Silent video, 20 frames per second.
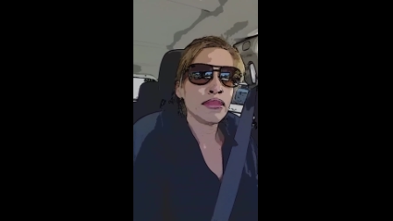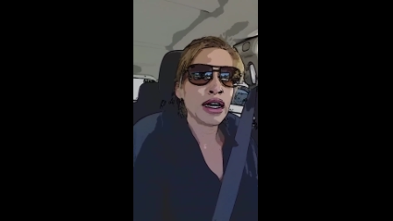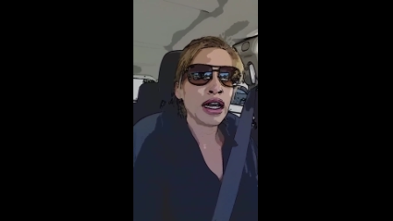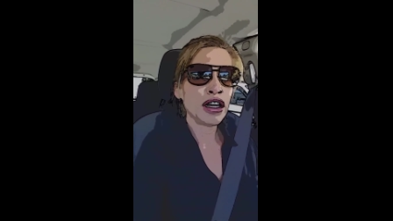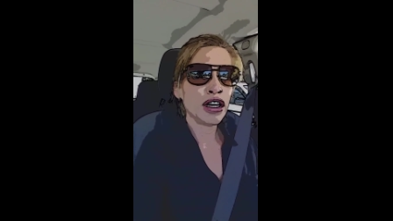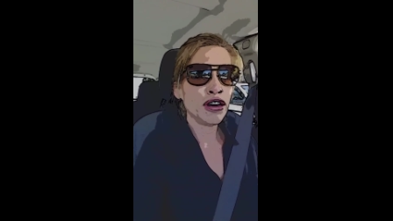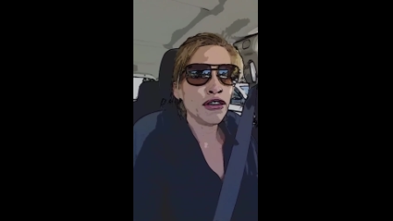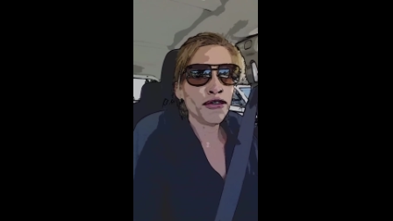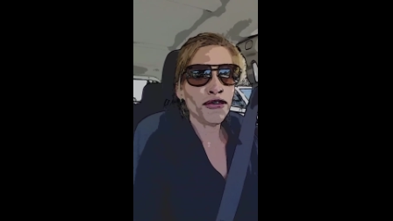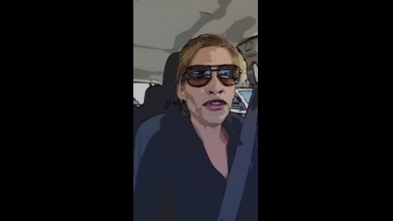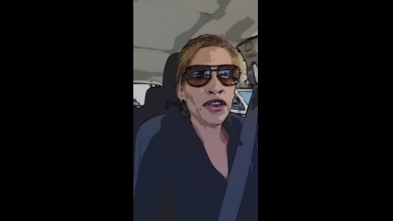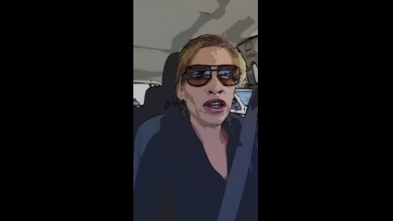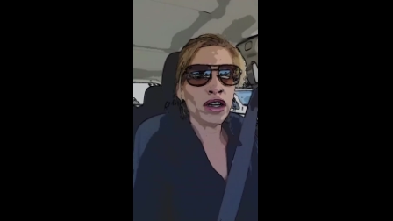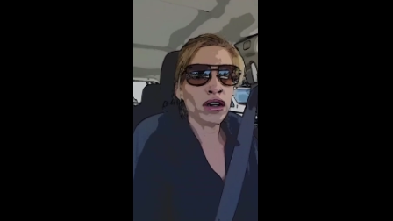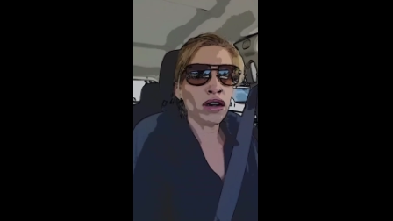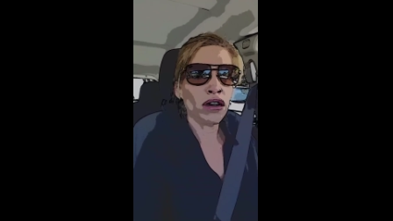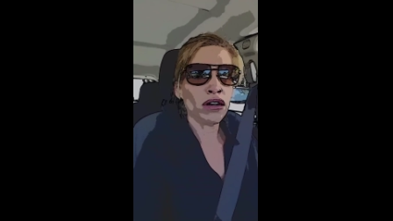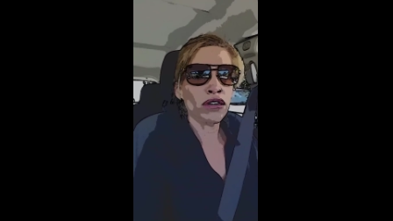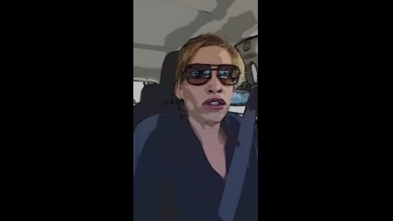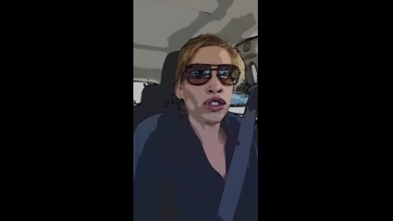that you
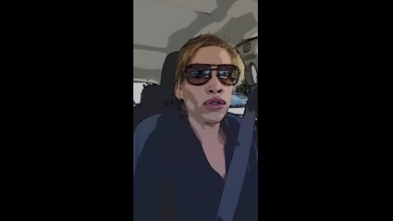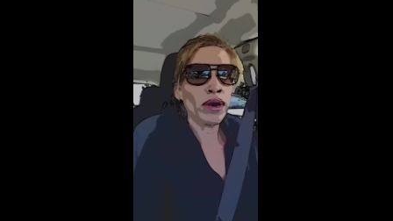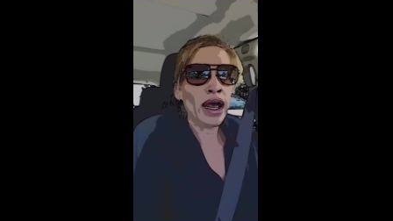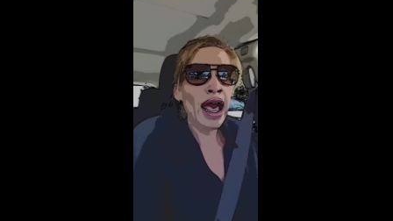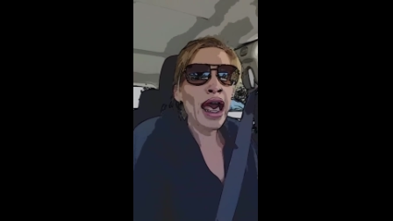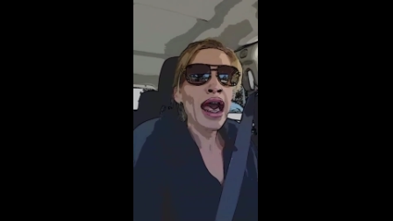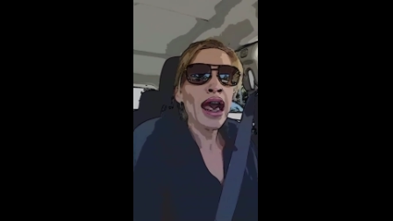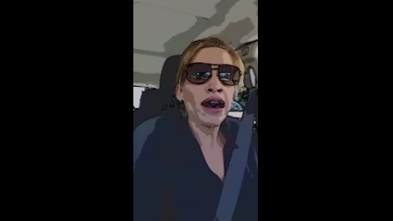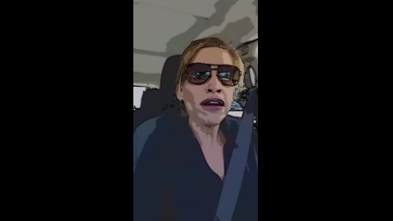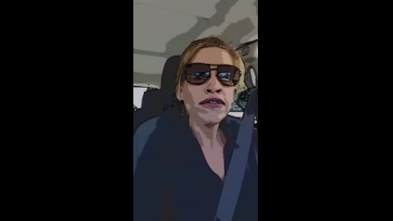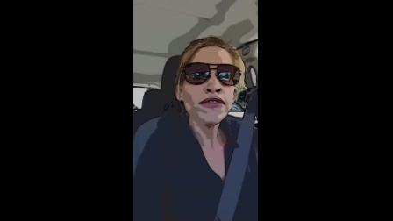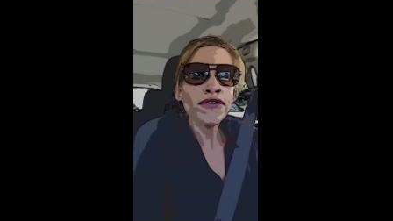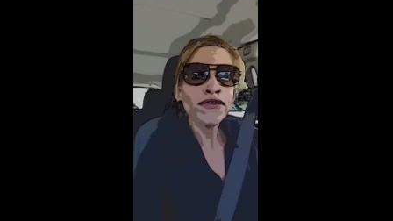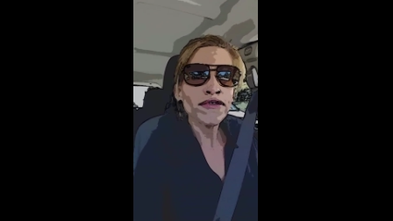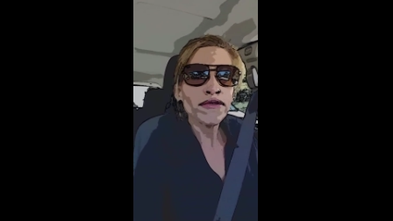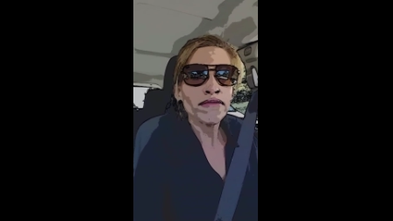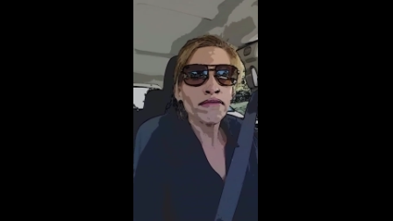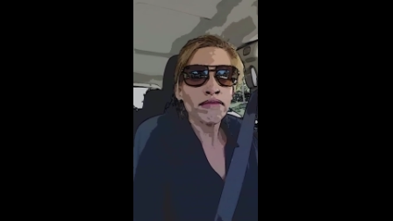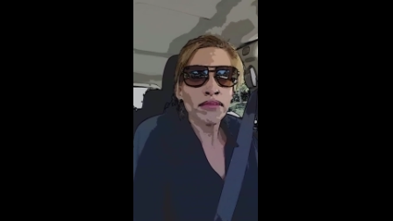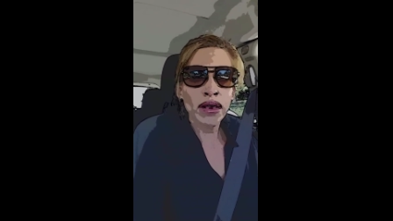feel you have
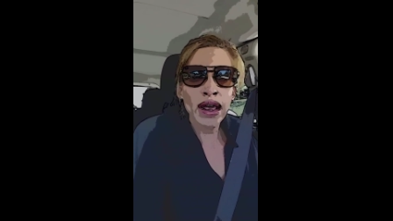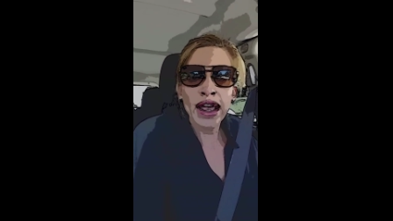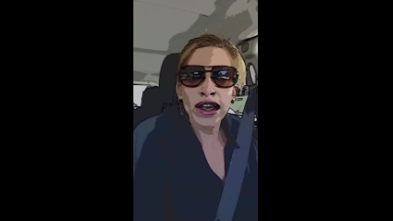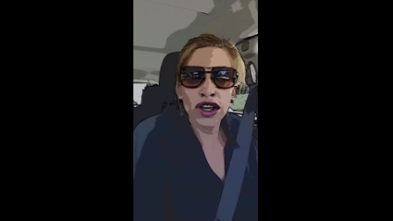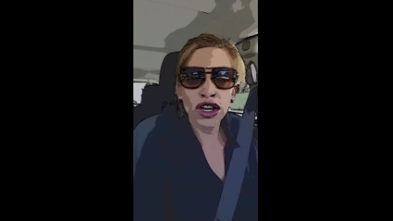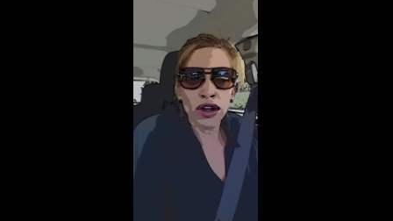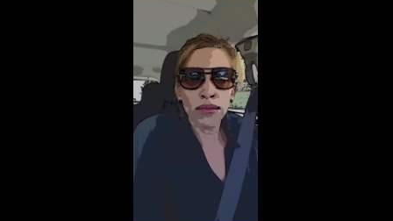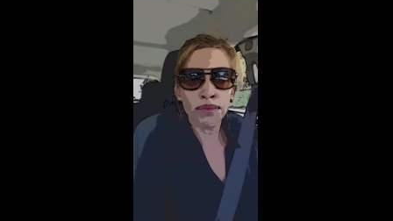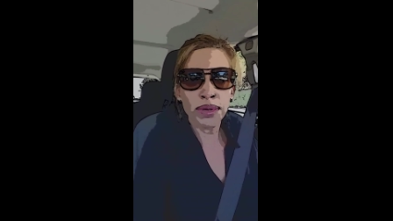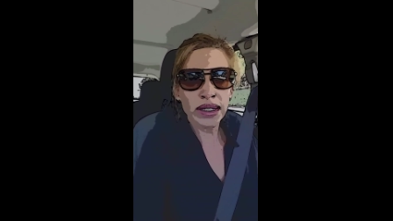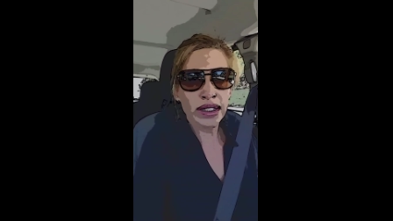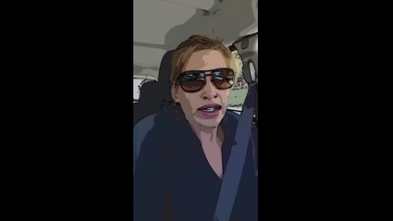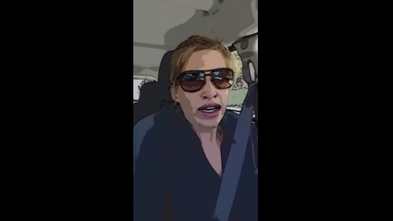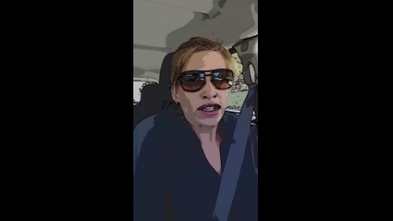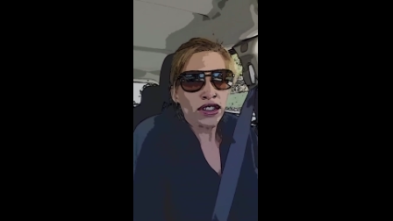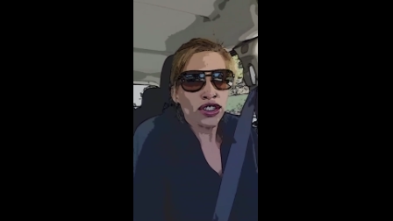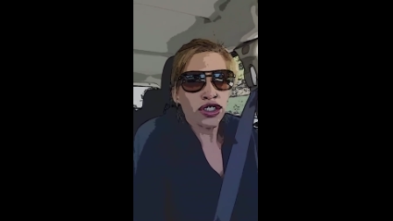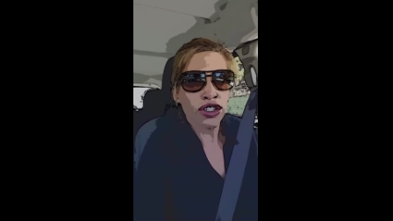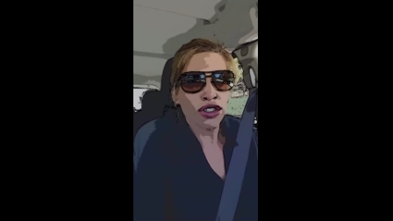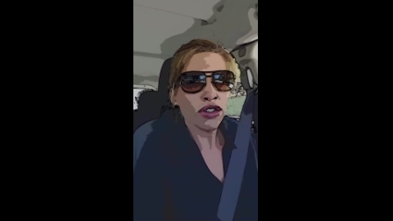at your
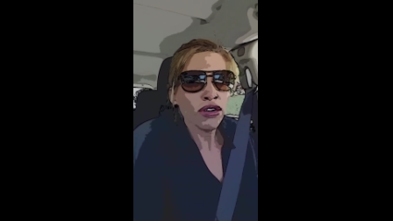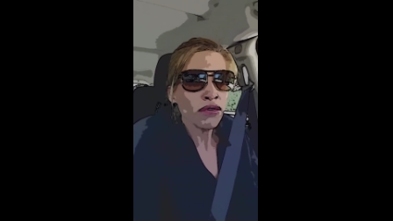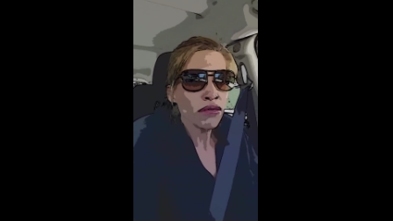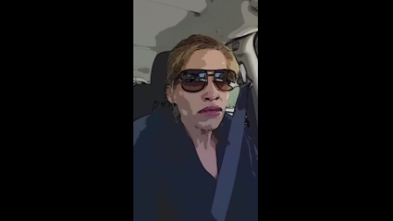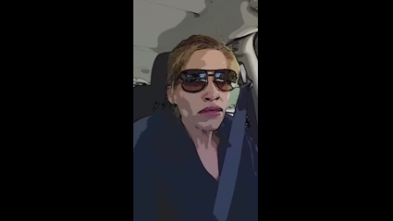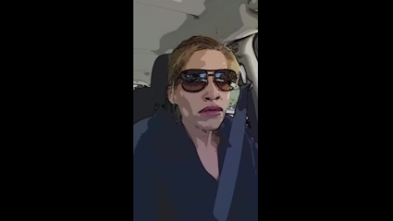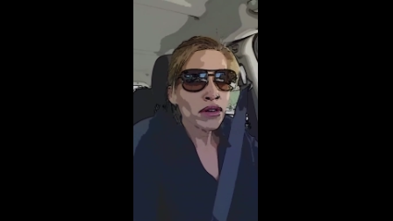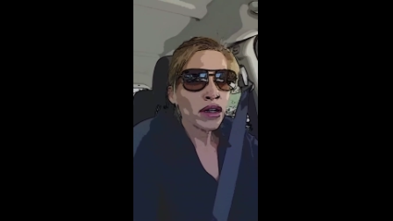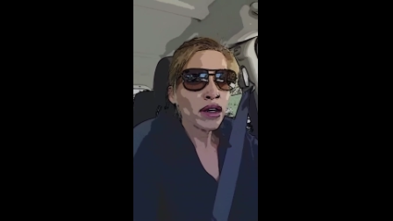potential,